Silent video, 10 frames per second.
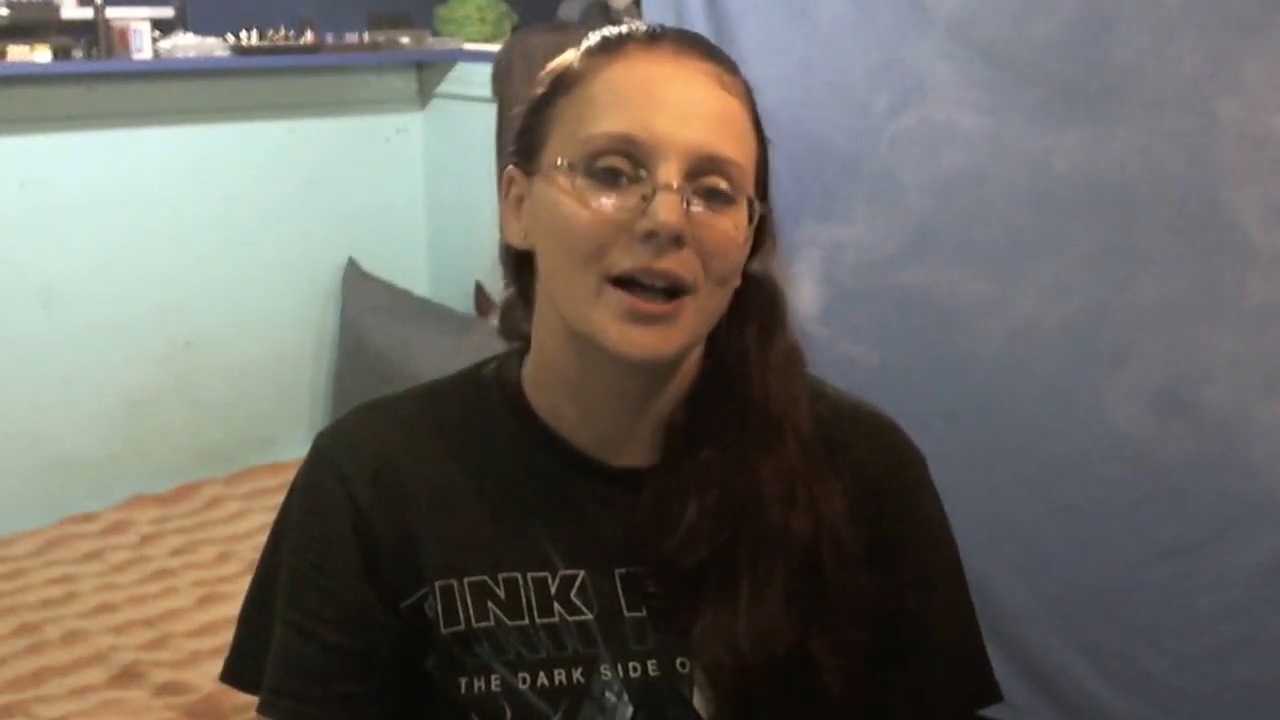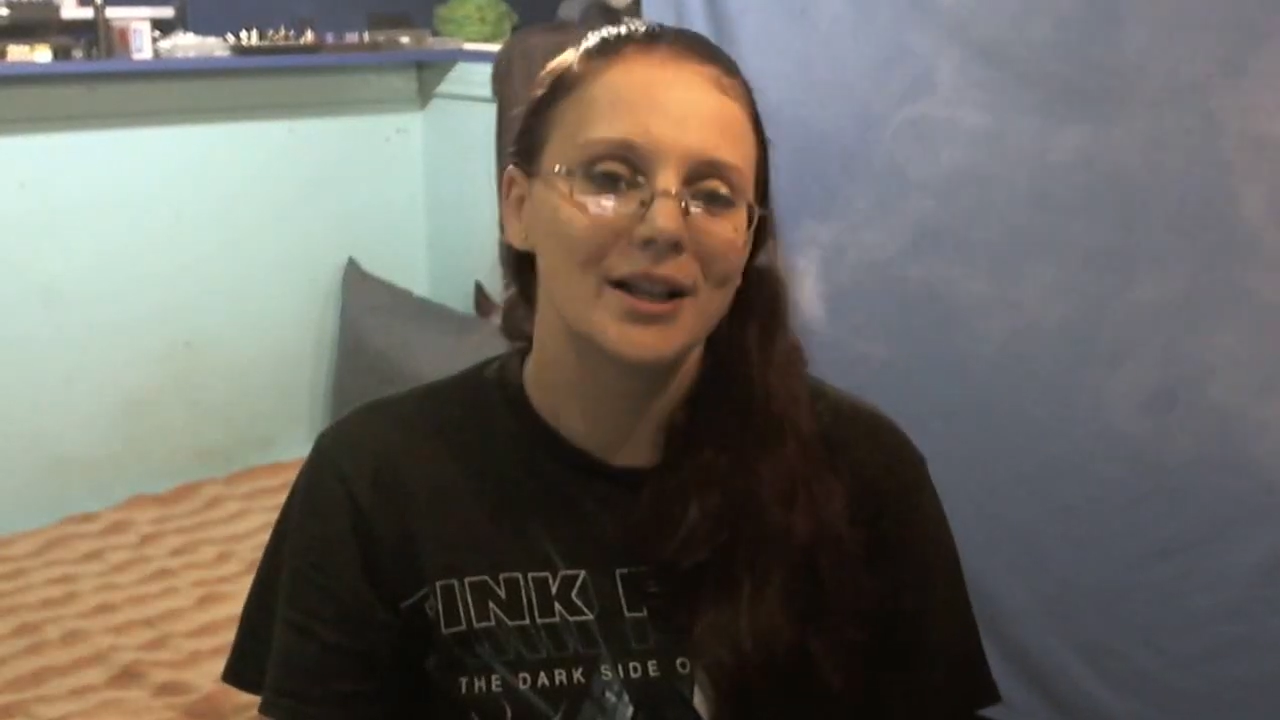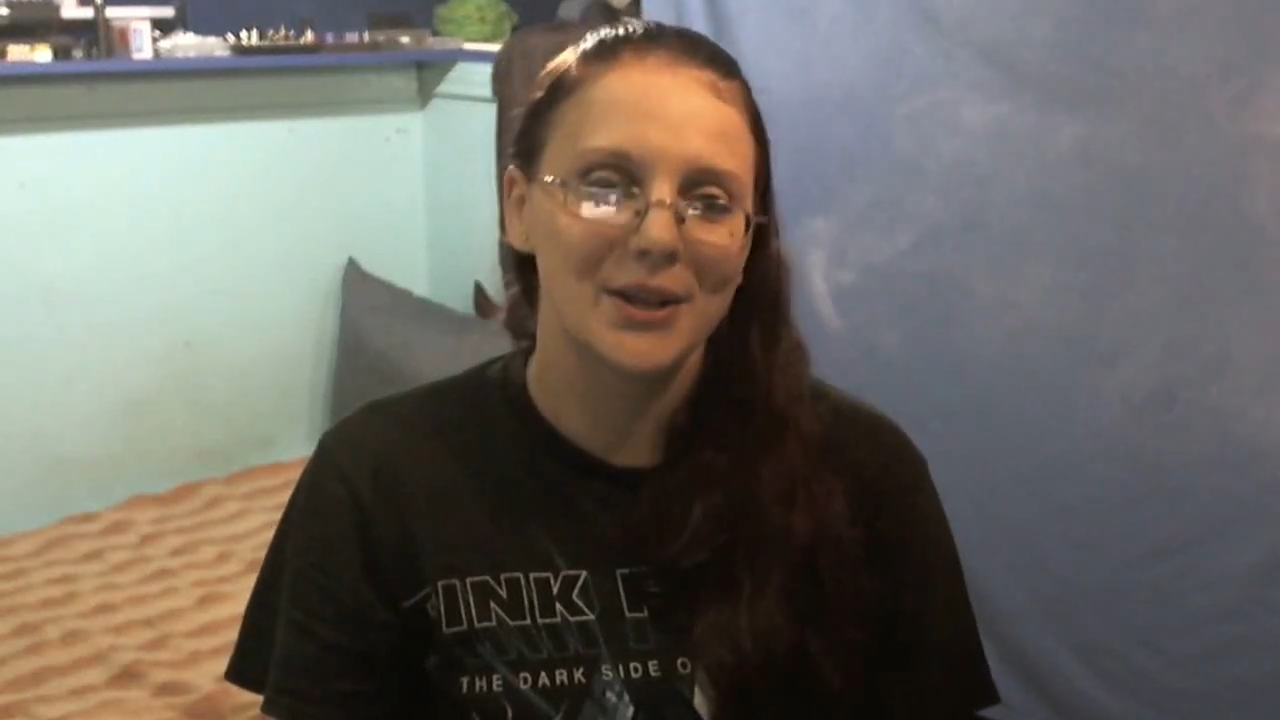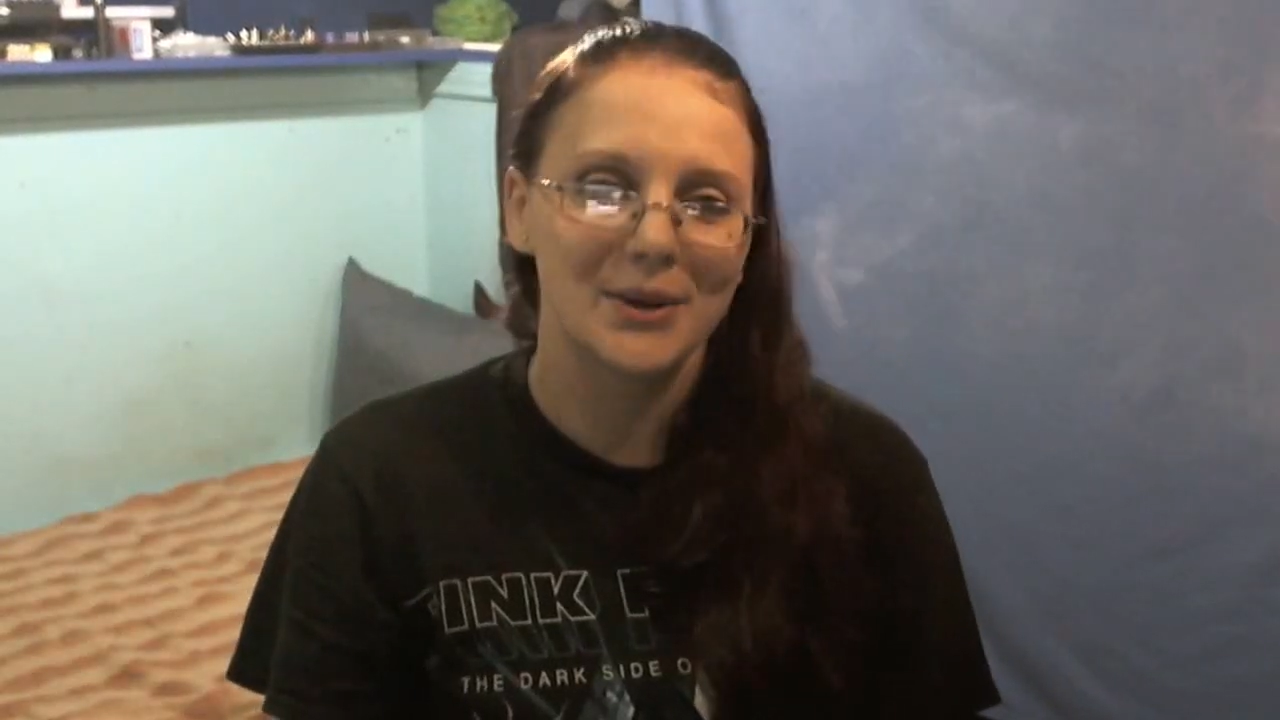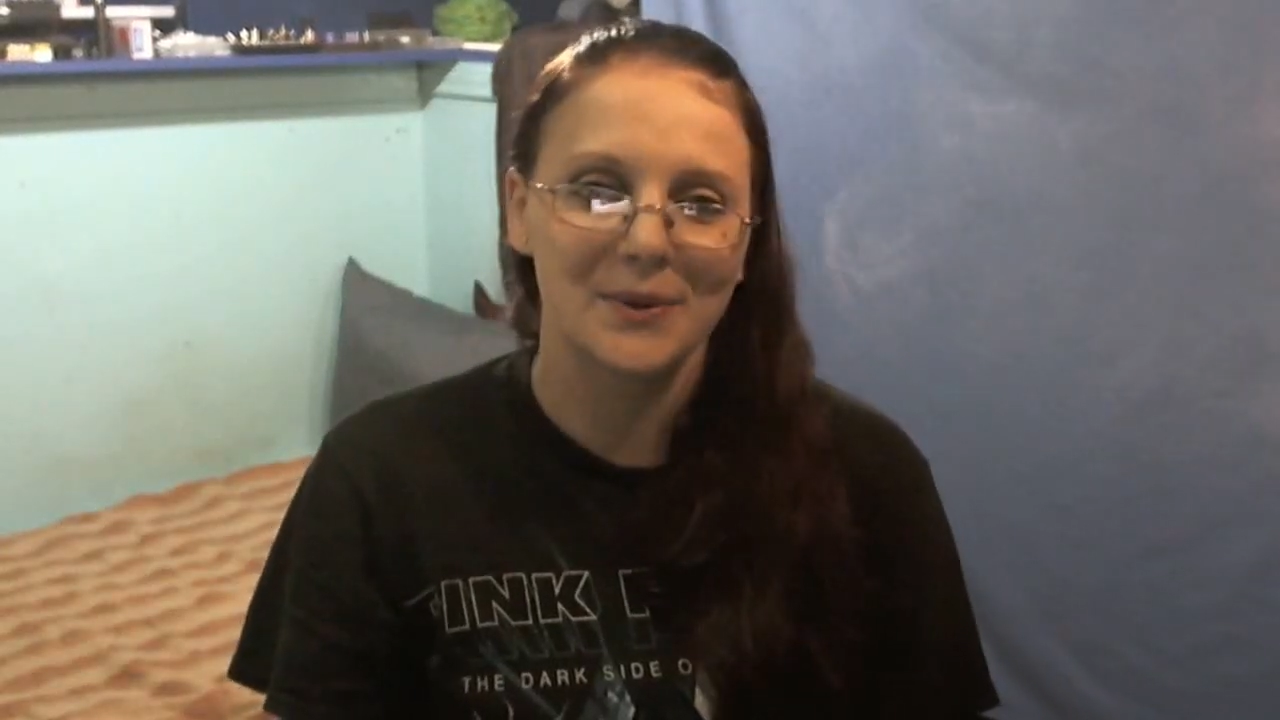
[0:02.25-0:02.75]

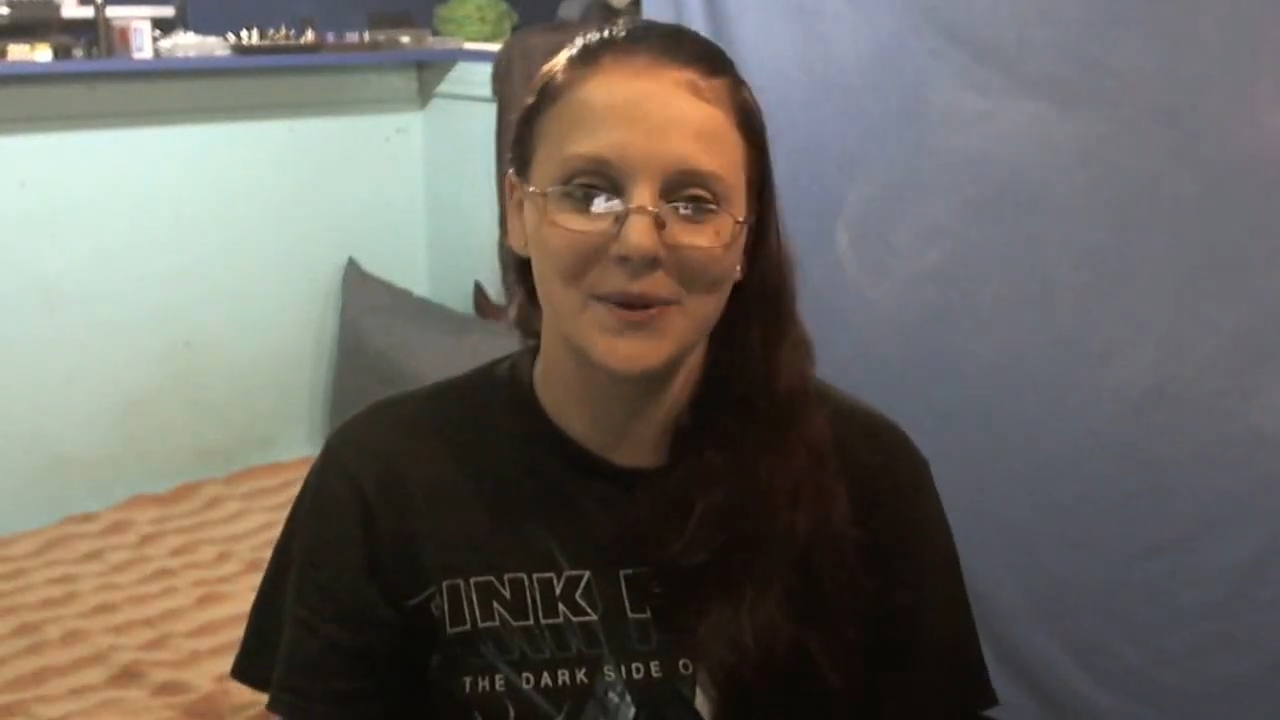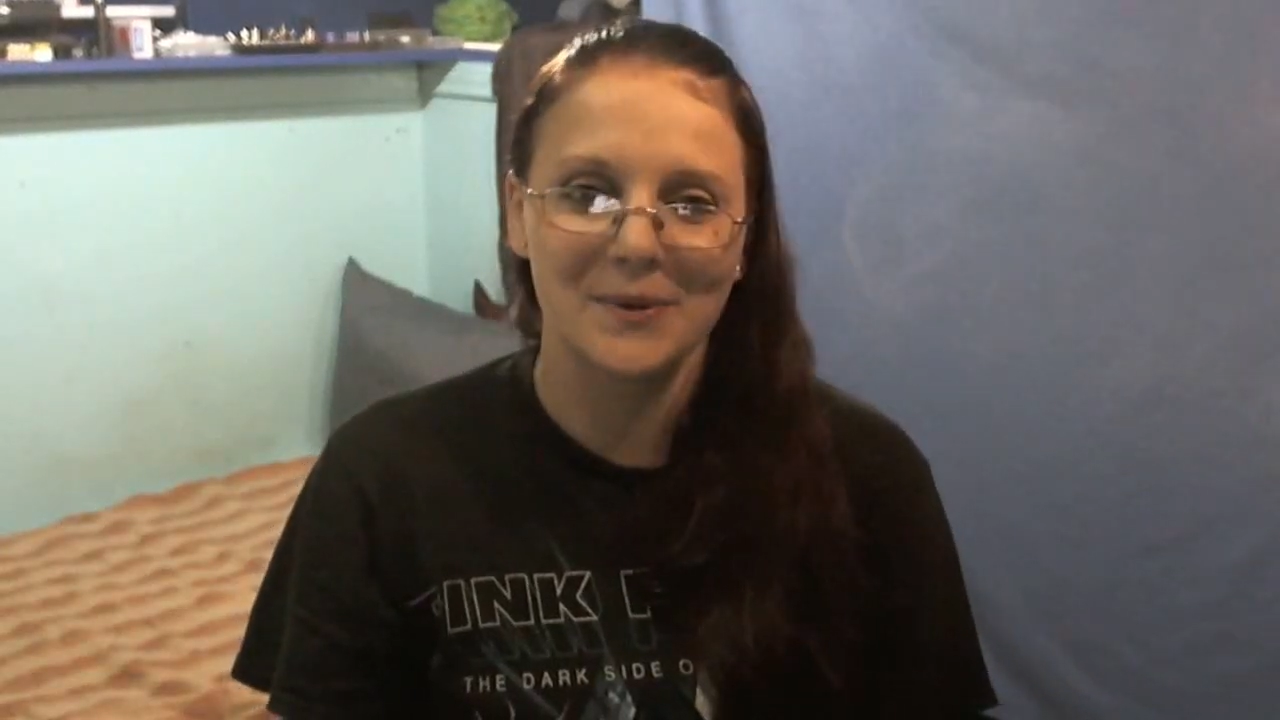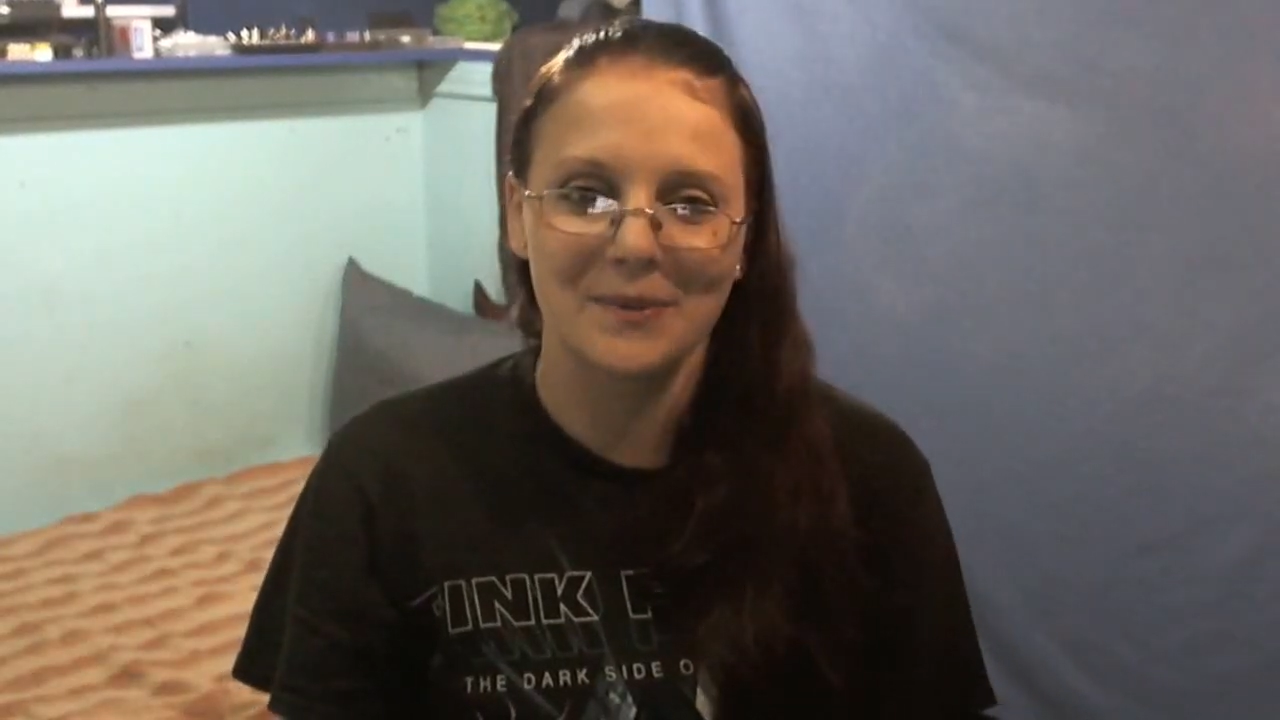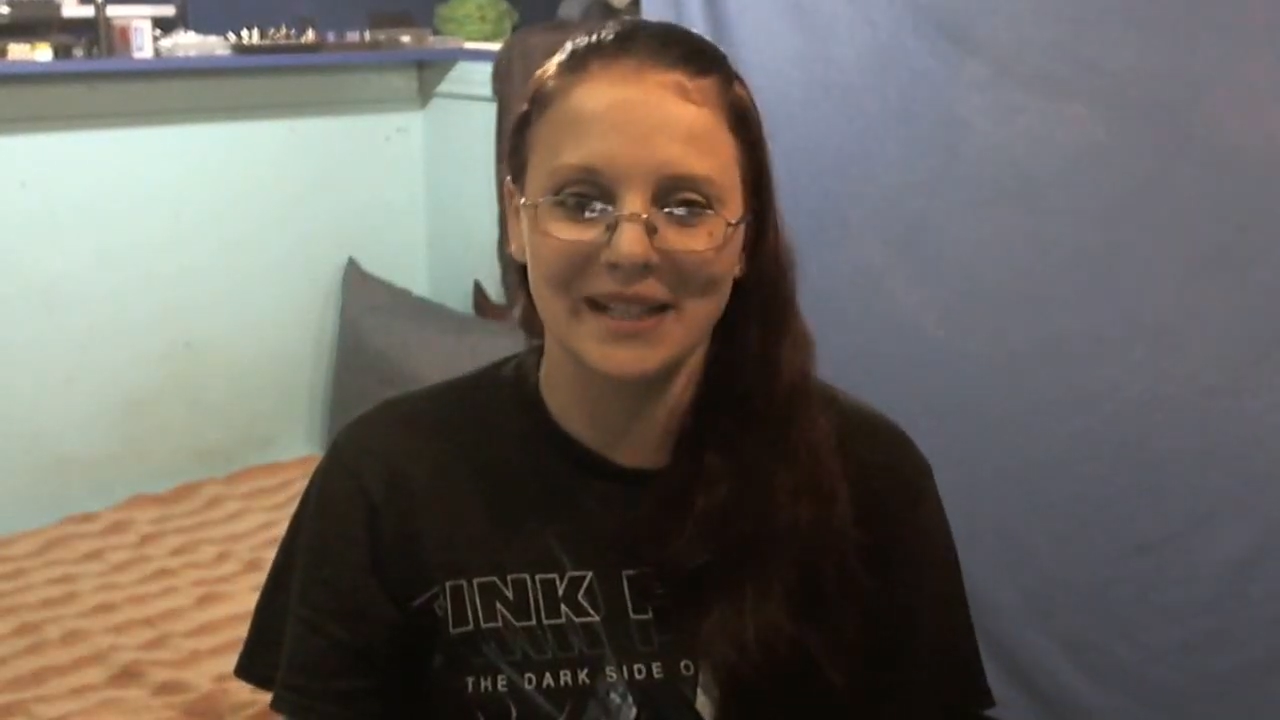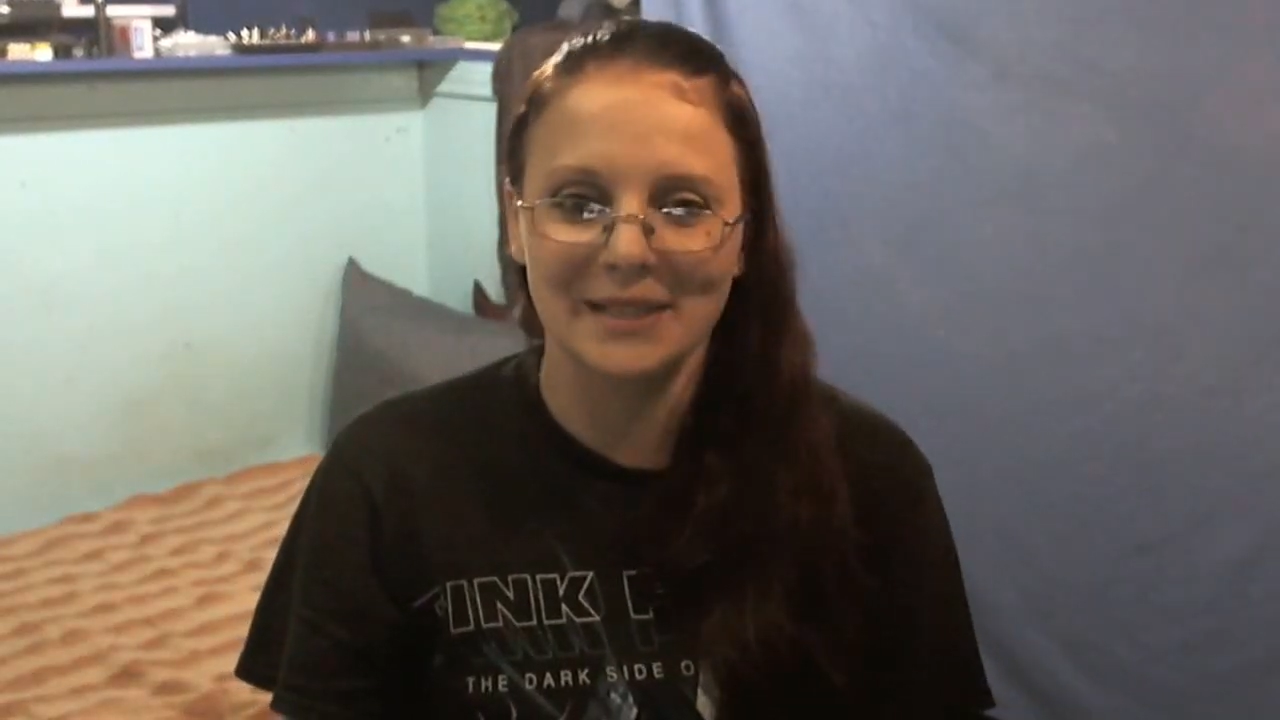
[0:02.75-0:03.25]
Hello and welcome back